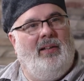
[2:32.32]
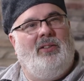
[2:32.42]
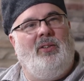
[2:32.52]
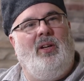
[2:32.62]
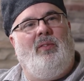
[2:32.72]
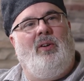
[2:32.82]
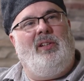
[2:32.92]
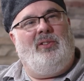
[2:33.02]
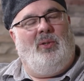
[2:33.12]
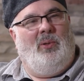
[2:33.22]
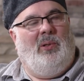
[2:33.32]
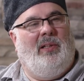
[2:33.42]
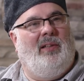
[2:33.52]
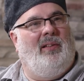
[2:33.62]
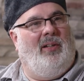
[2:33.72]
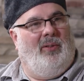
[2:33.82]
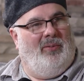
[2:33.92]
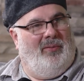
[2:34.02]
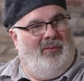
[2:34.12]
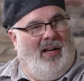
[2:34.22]
So you have all these old,
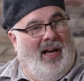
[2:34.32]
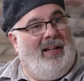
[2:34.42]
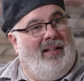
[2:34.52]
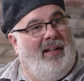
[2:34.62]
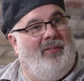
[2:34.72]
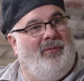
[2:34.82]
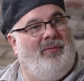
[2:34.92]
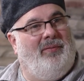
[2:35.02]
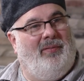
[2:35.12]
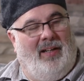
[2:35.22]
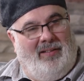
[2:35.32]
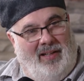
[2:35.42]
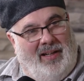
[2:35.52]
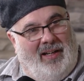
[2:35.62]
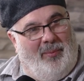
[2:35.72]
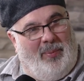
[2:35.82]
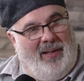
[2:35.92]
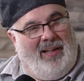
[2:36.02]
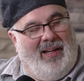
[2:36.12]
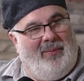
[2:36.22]
high def
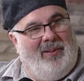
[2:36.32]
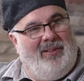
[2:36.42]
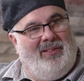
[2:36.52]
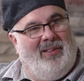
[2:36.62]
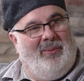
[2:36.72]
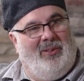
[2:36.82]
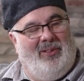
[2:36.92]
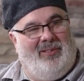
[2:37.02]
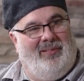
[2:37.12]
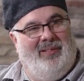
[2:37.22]
1080p cameras that were just